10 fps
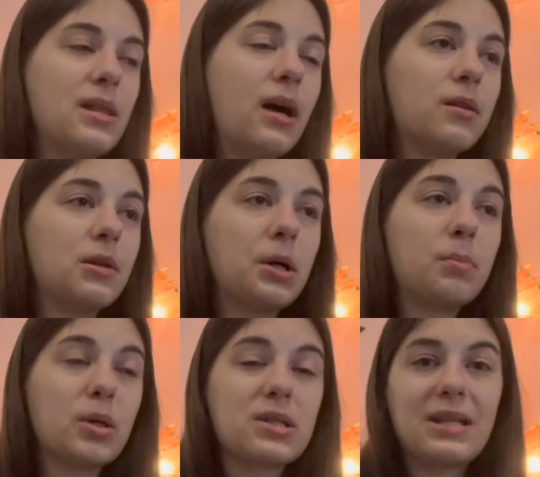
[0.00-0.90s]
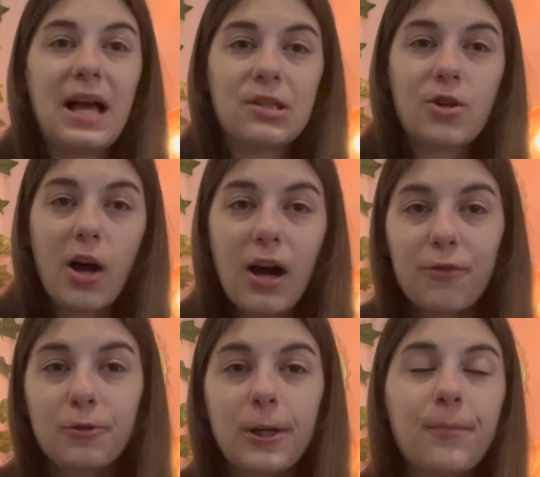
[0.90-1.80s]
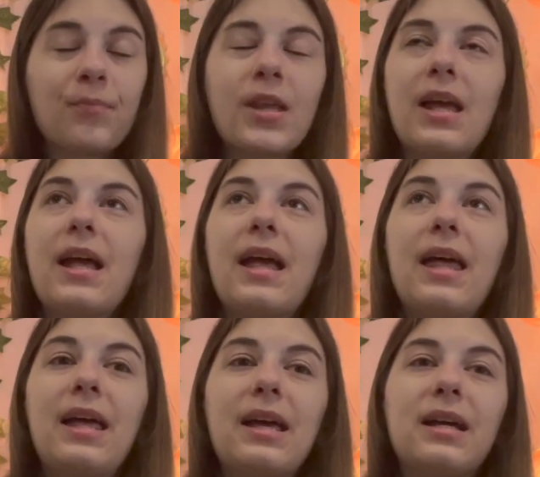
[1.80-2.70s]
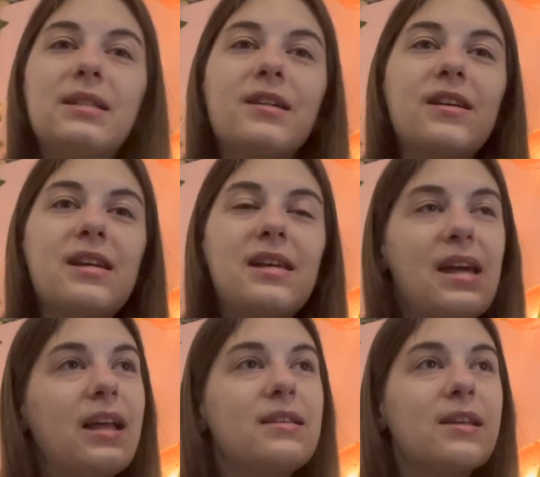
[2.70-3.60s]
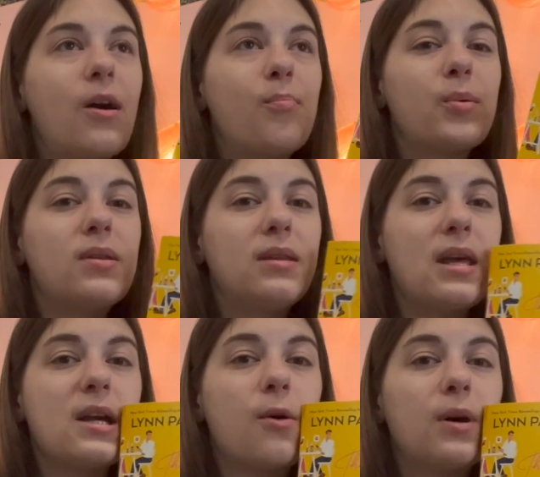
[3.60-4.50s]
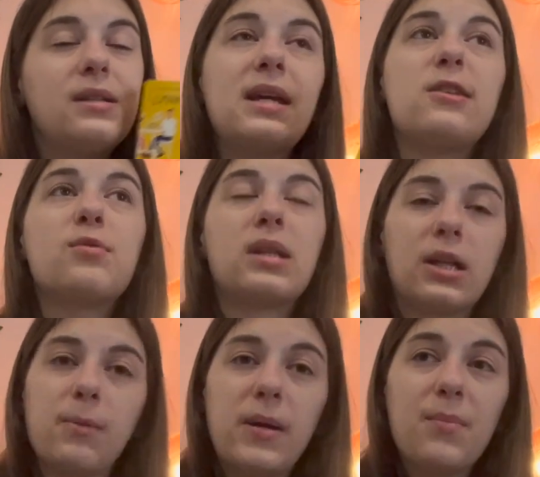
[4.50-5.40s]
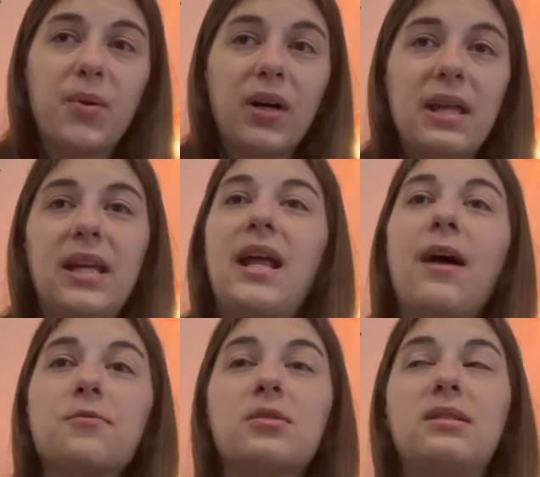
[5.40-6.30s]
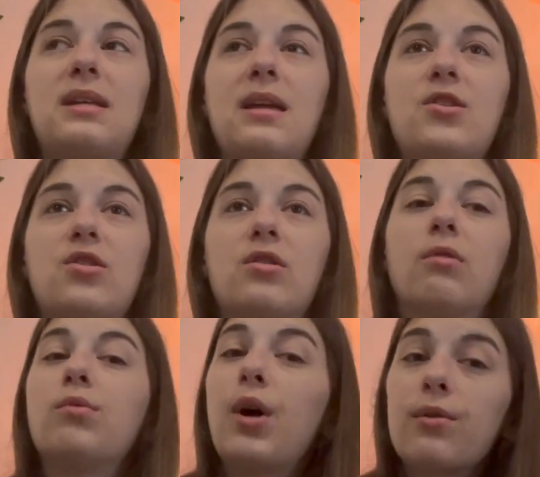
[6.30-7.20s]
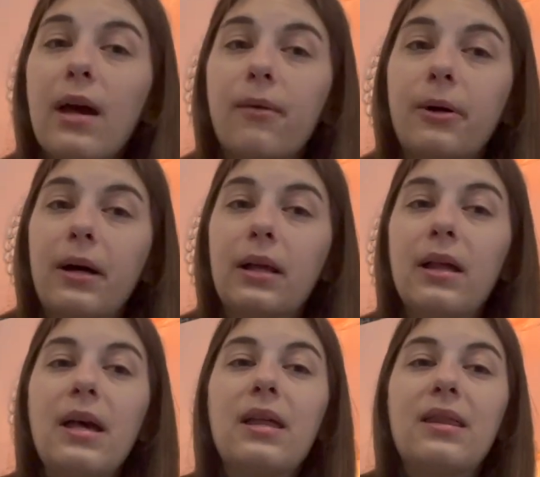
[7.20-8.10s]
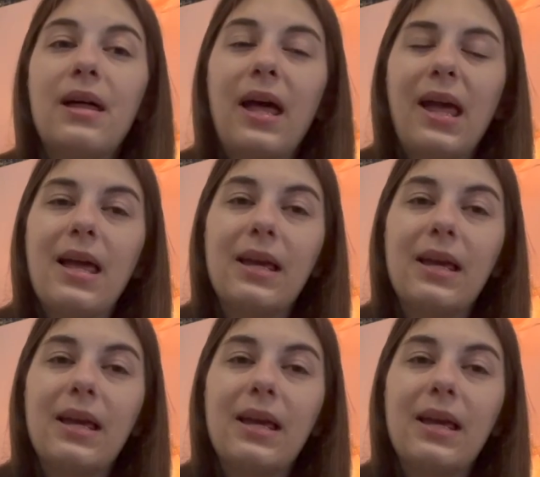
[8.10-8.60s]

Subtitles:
the other person has to offer. And it ends up they go on dates with other people, and then after the dates don't go that well, they